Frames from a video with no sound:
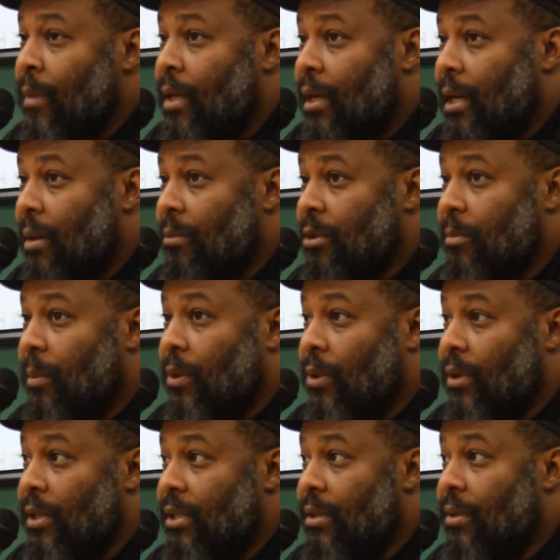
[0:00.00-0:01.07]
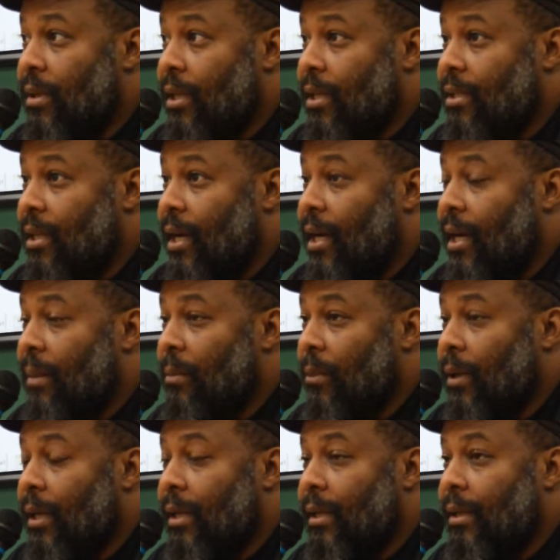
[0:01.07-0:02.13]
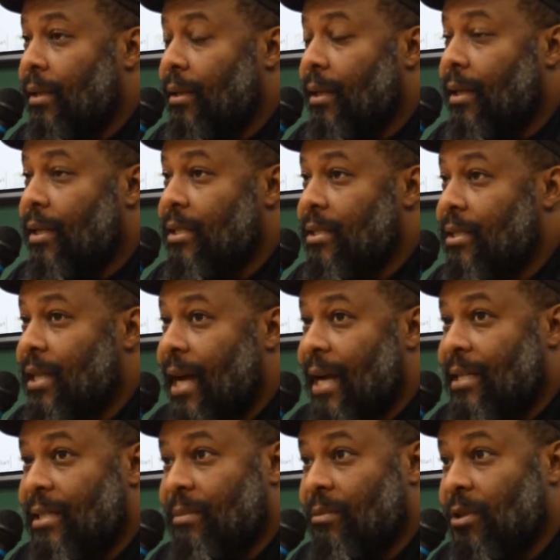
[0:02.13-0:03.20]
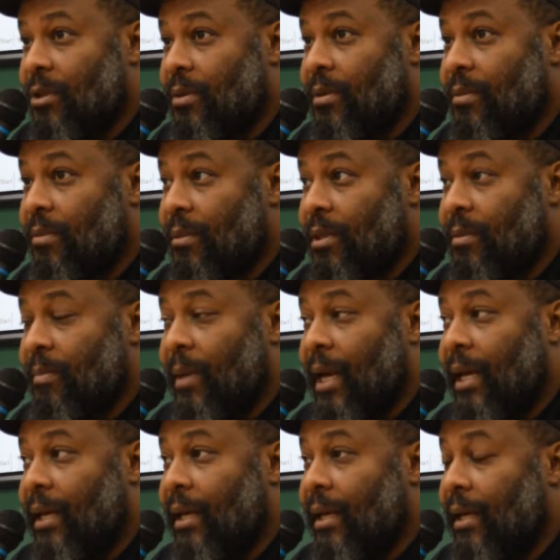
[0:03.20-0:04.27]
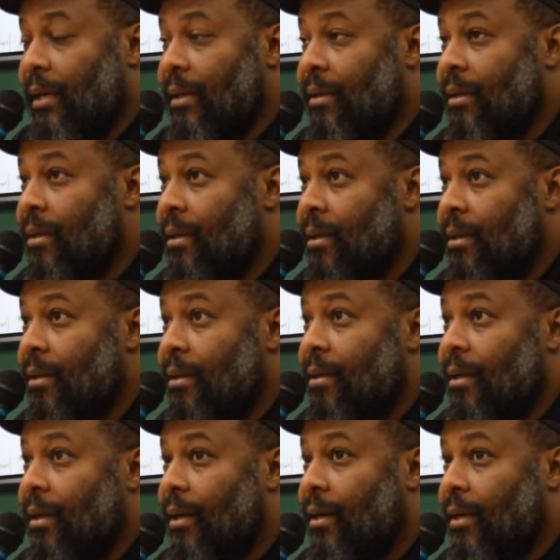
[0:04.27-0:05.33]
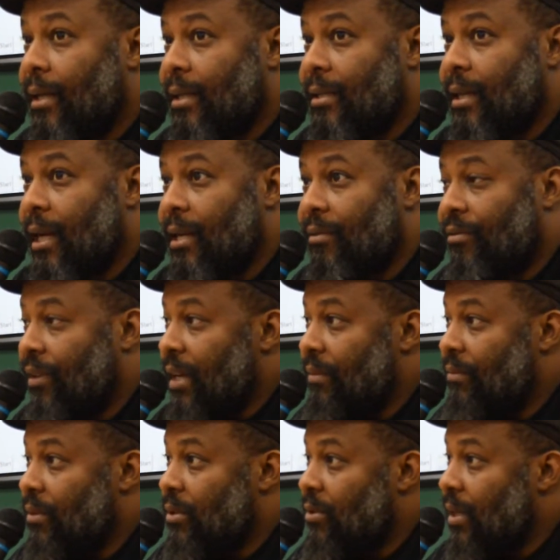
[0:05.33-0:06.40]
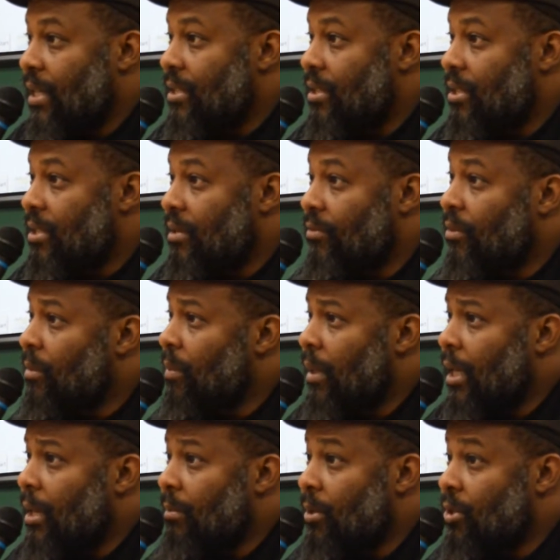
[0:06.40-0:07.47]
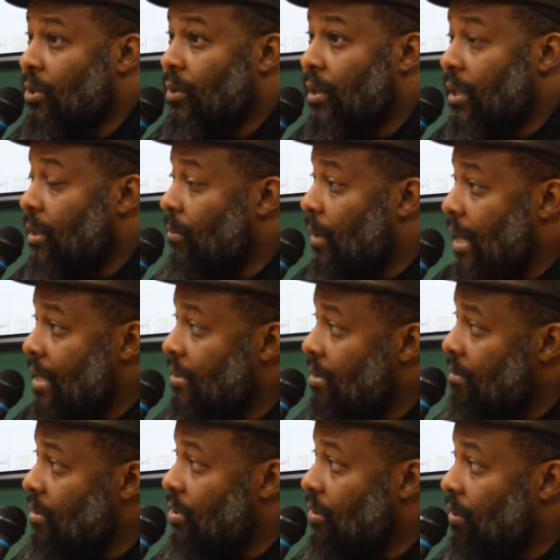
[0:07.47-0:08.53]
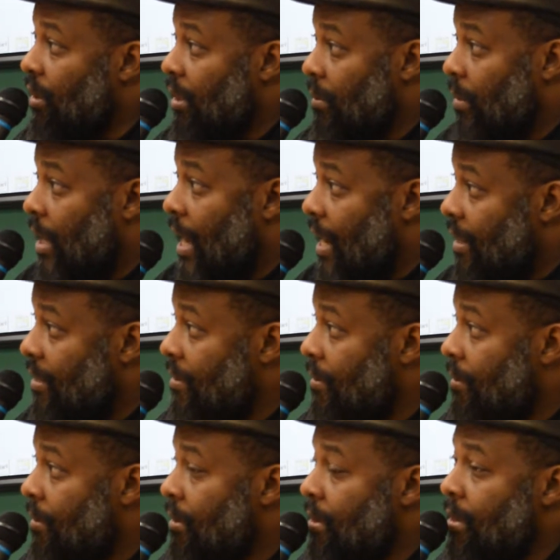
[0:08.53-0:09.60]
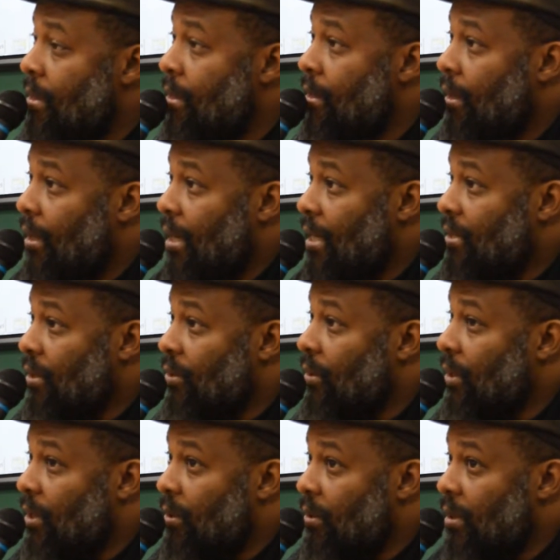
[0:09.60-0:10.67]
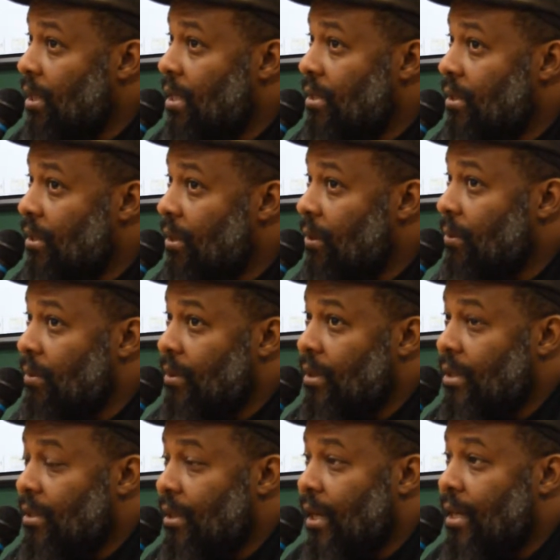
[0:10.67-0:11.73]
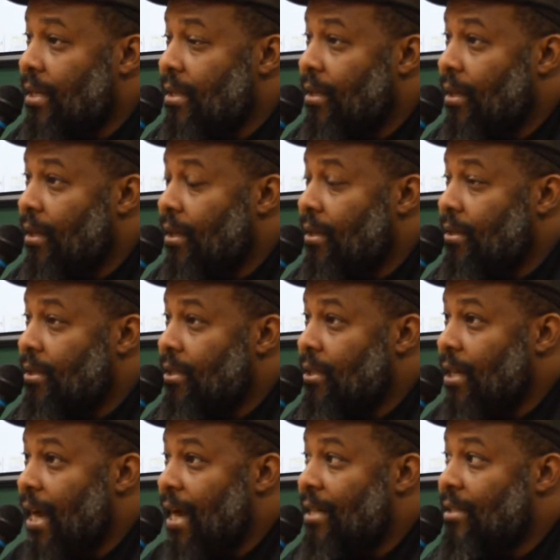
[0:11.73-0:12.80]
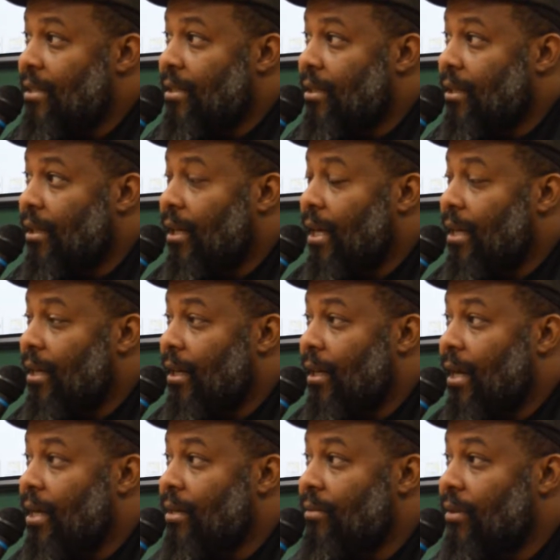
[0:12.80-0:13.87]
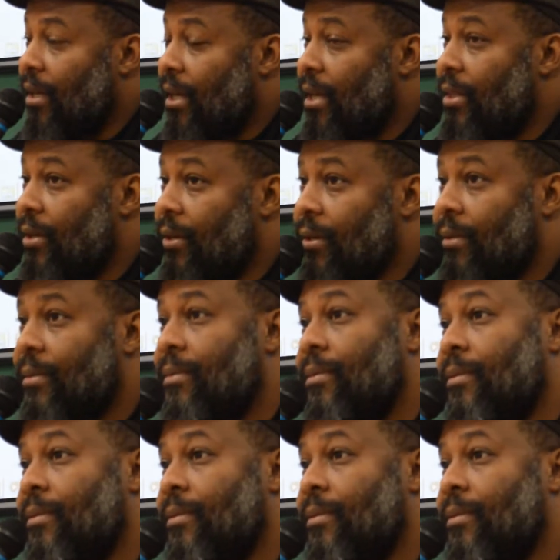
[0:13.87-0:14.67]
And it was born during a time when Jackson was making his kind of fateful transition from being majority white to majority black. And that's a critical thing to note, is that Jackson, unlike a lot of other